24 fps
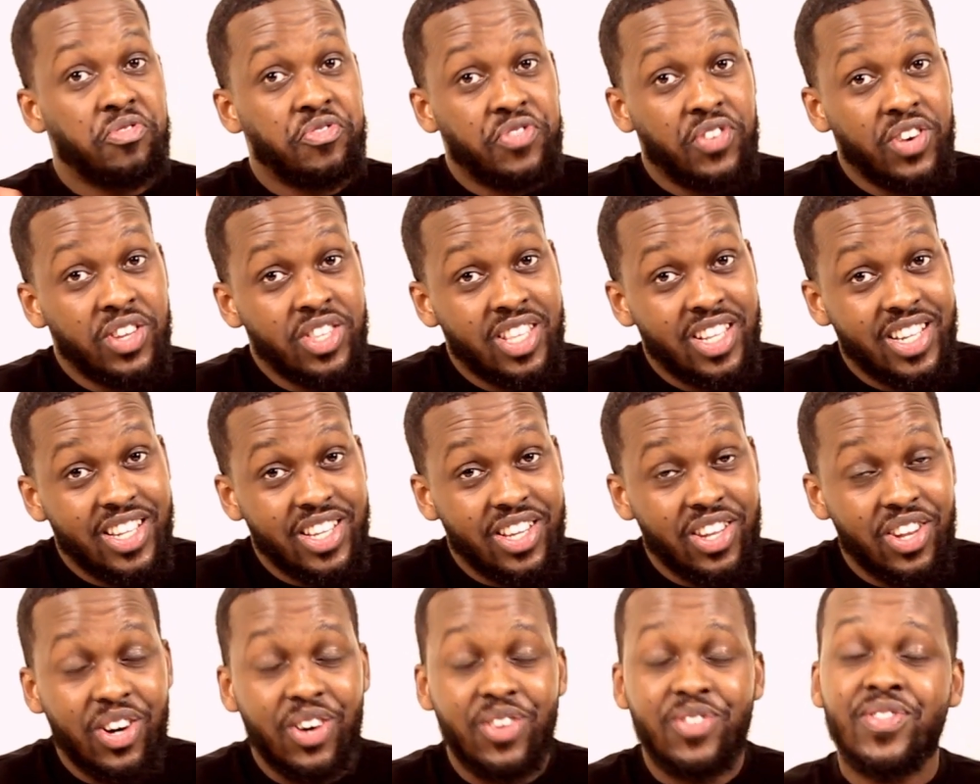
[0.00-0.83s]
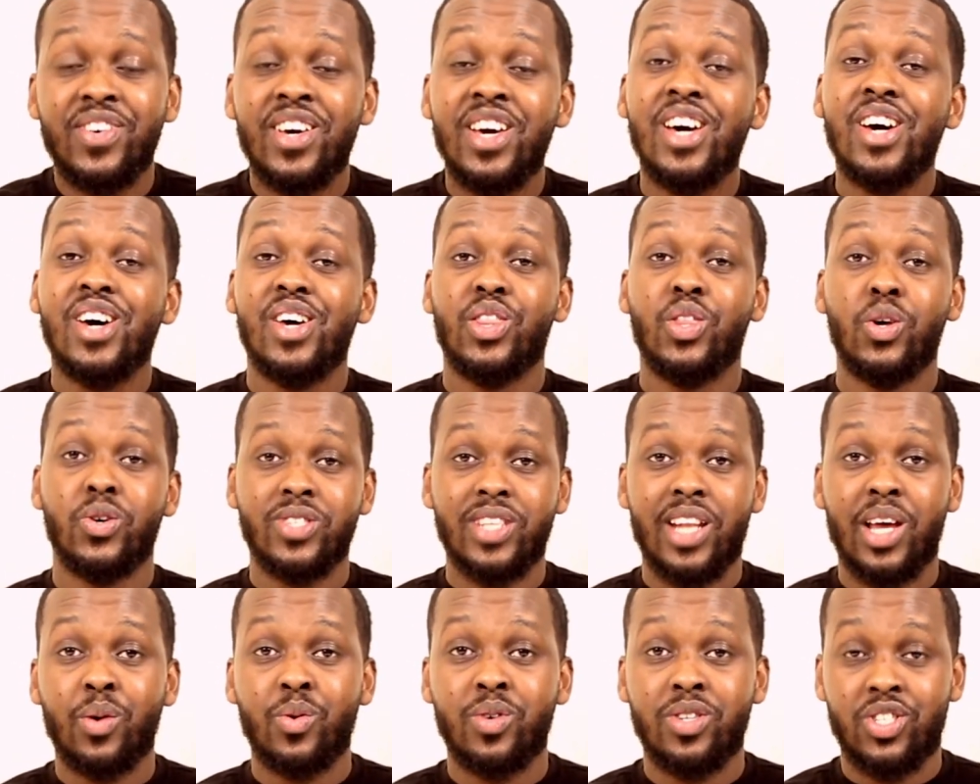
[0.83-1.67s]
Funnily enough, those
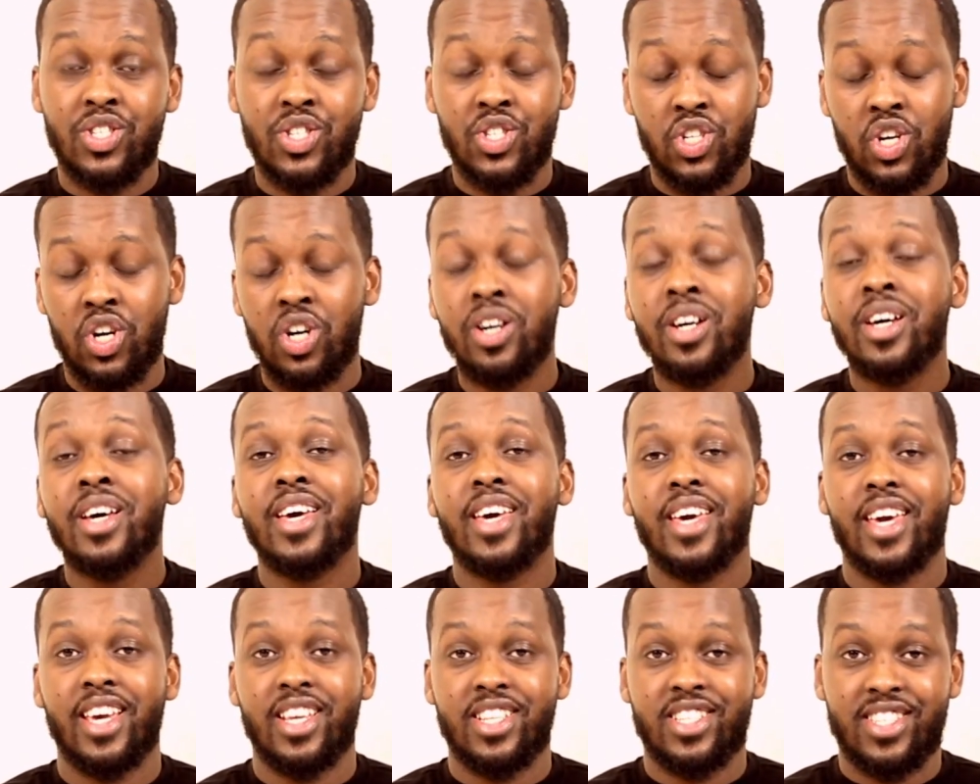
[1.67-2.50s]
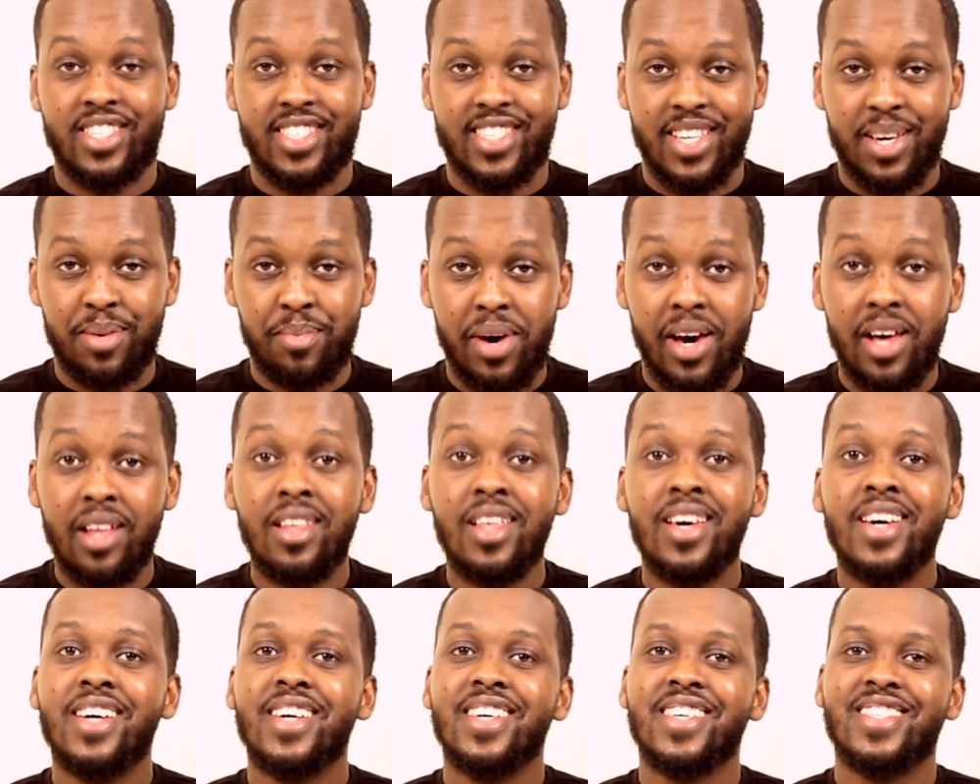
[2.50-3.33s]
languages are HTML,
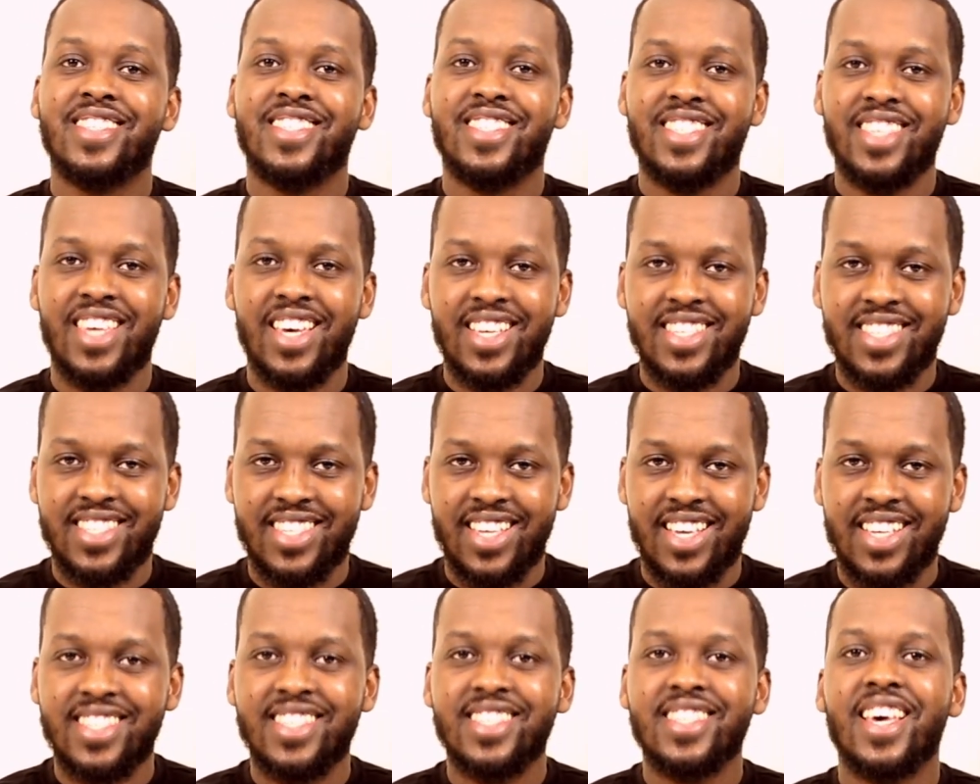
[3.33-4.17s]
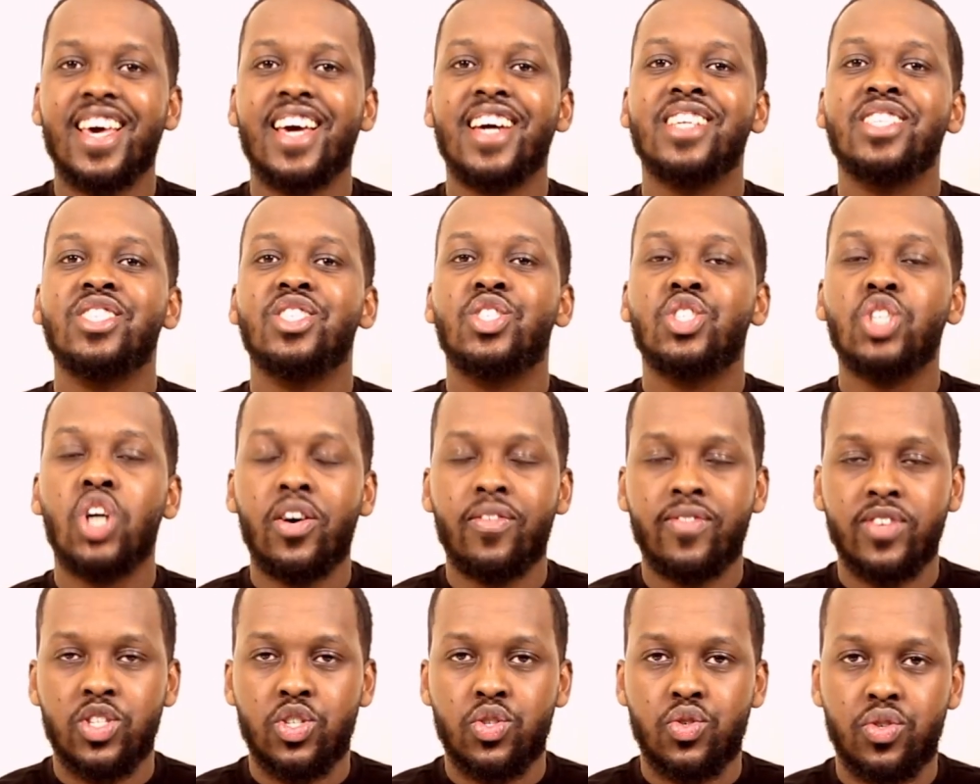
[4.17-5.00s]
CSS, and
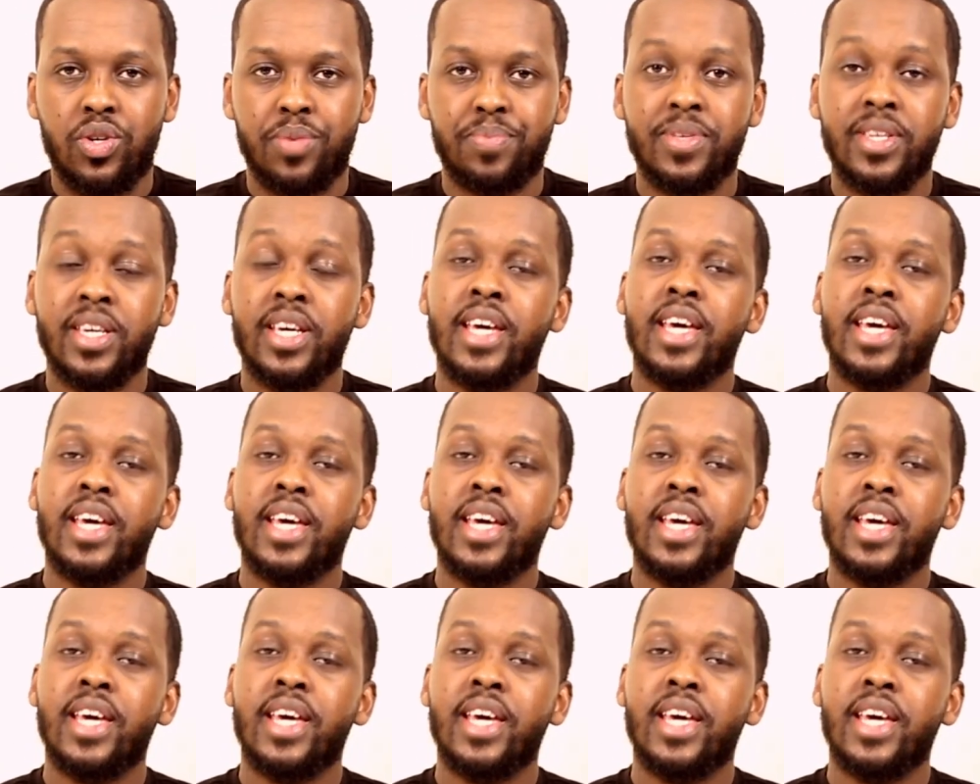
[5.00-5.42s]
JavaScript.